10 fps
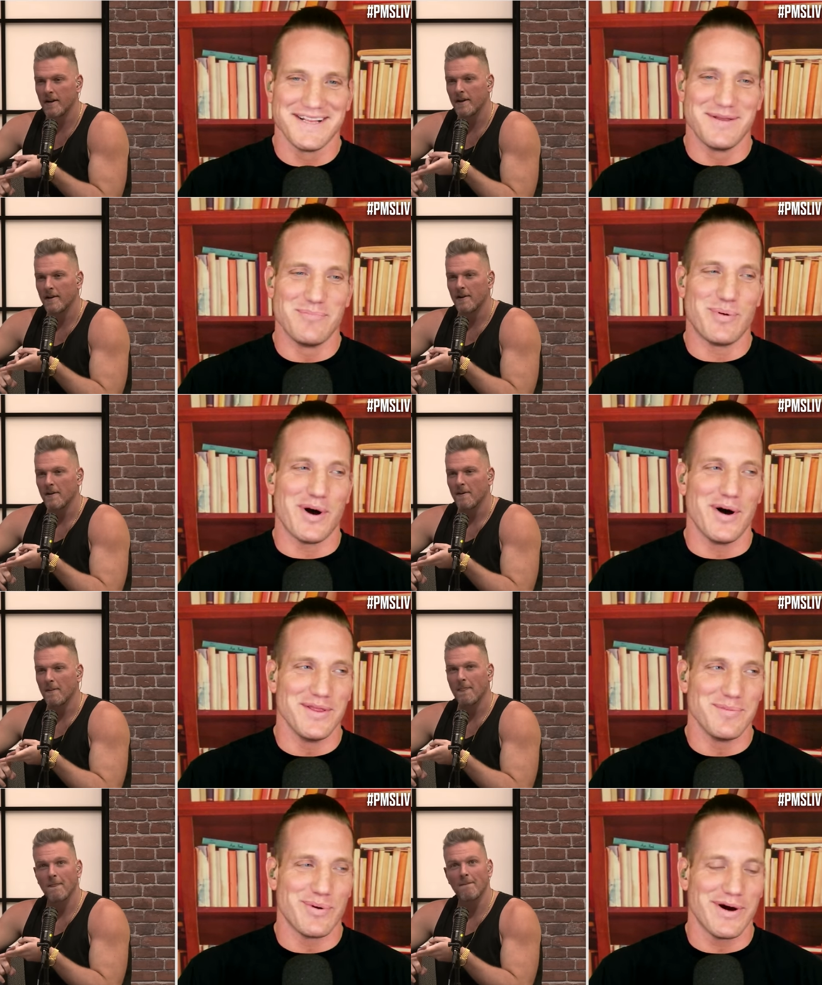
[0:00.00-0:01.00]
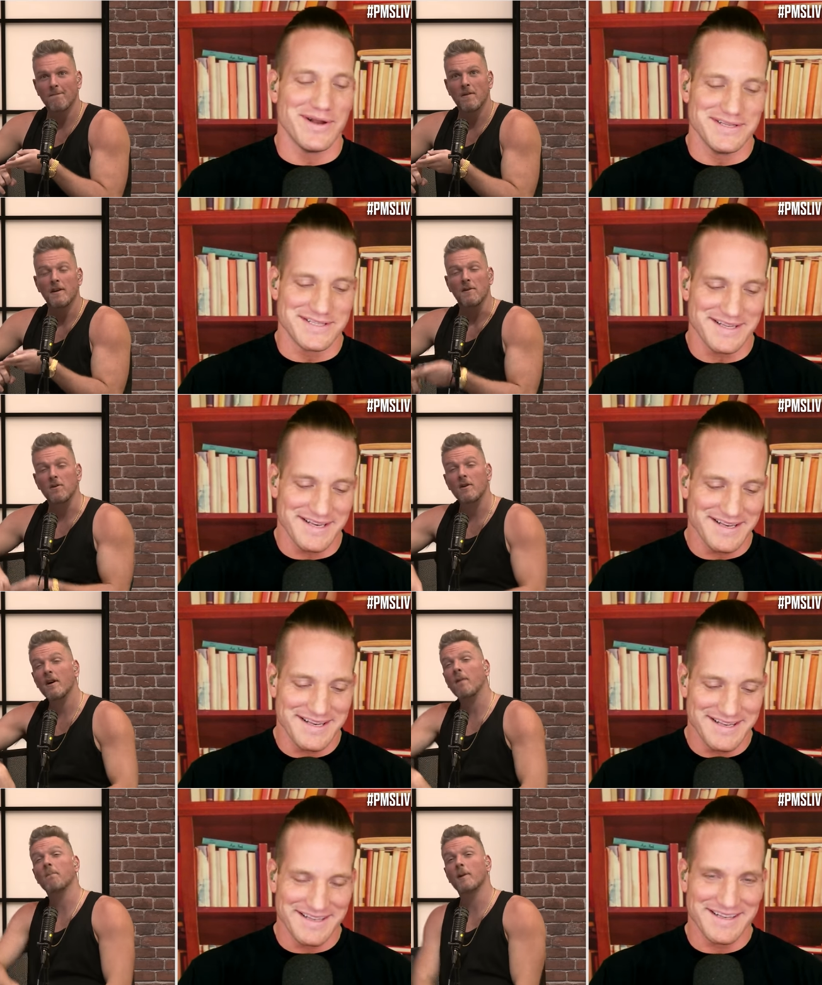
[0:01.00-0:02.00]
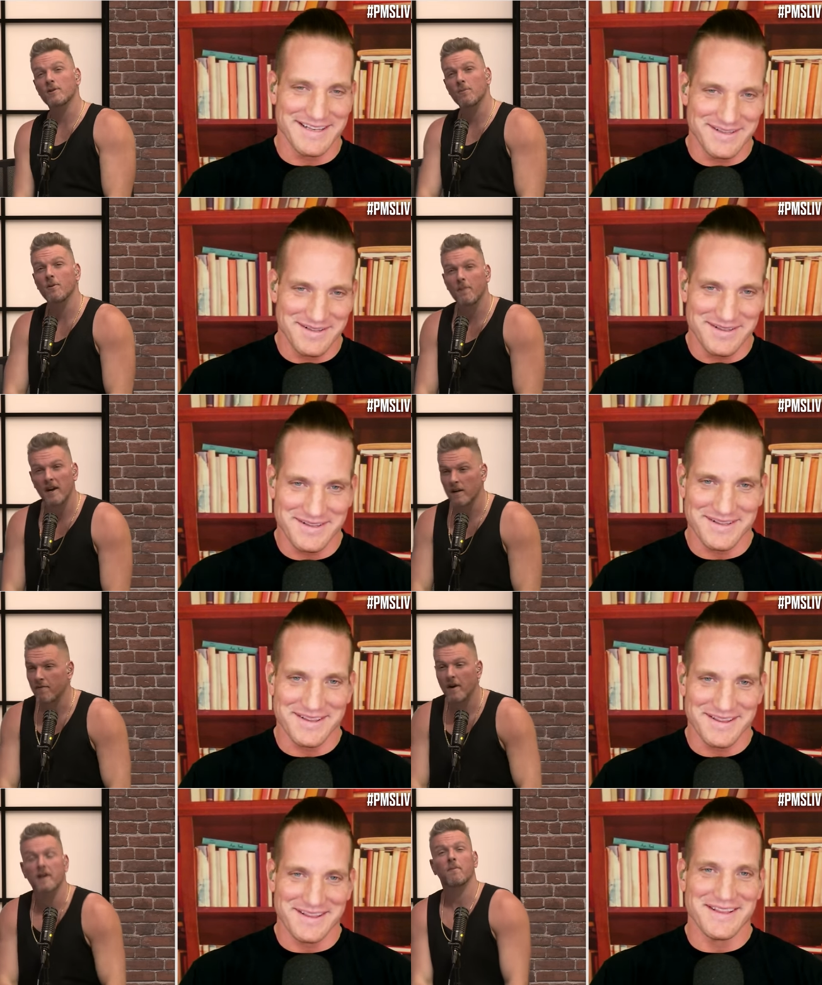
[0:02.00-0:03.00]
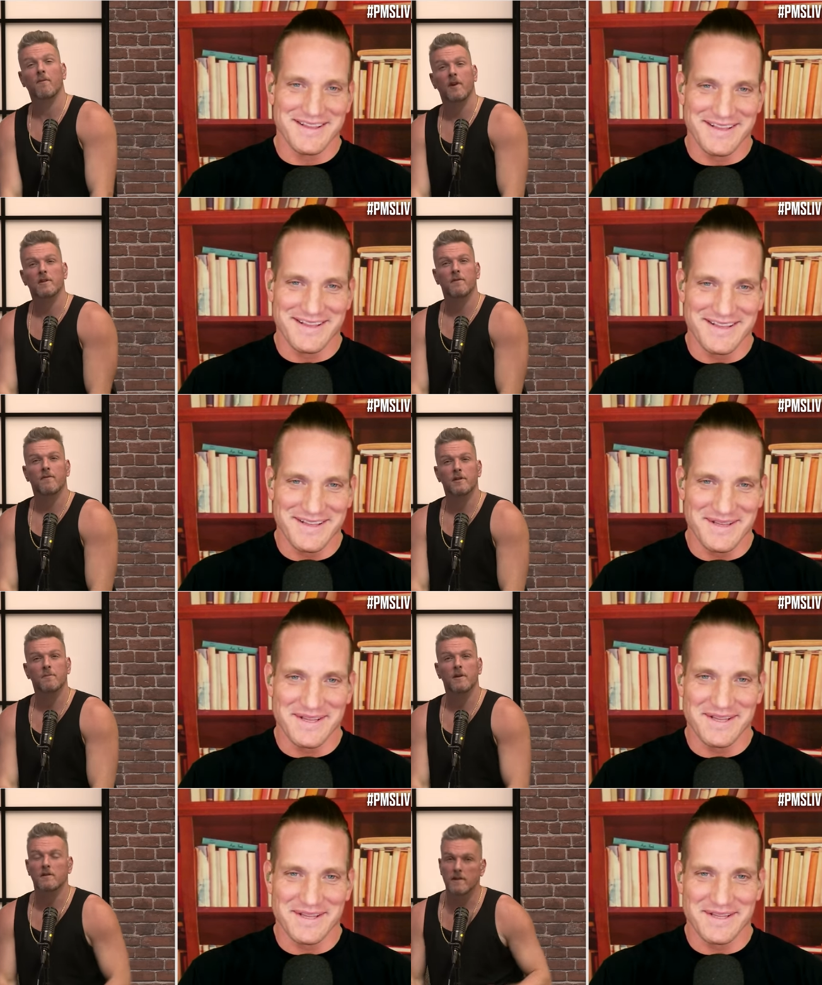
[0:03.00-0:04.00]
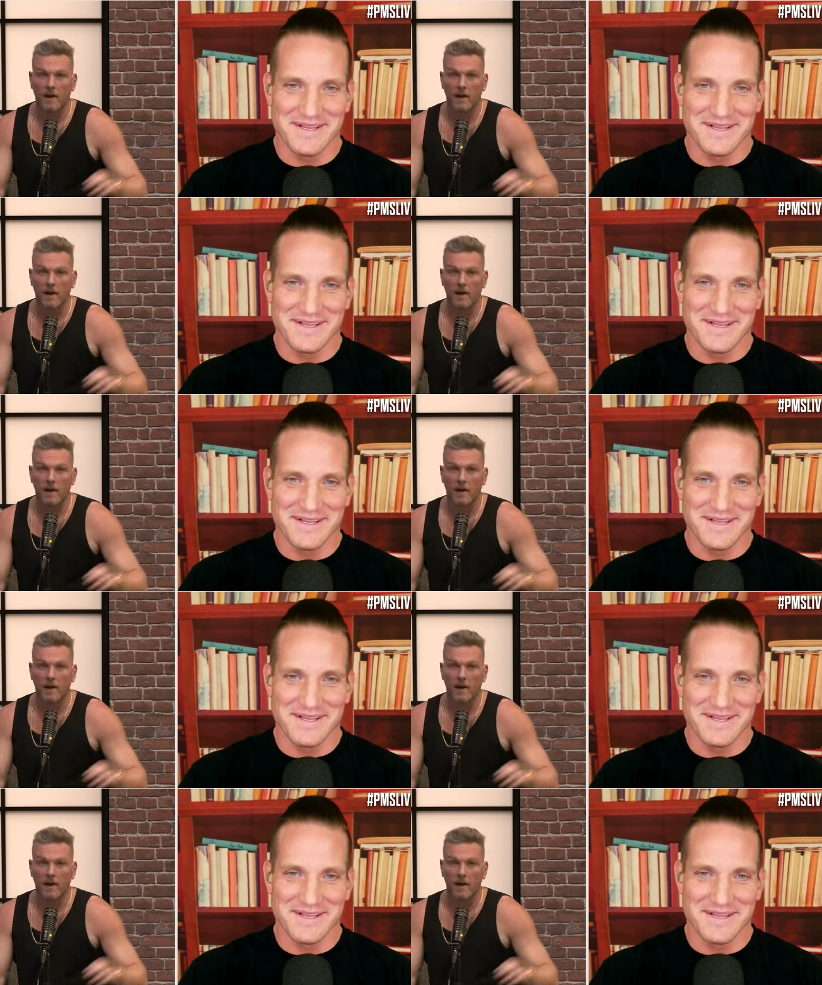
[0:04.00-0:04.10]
Speaker 1: All of the ponds. Do you know how miserable being a fucking professional fisherman is? Now,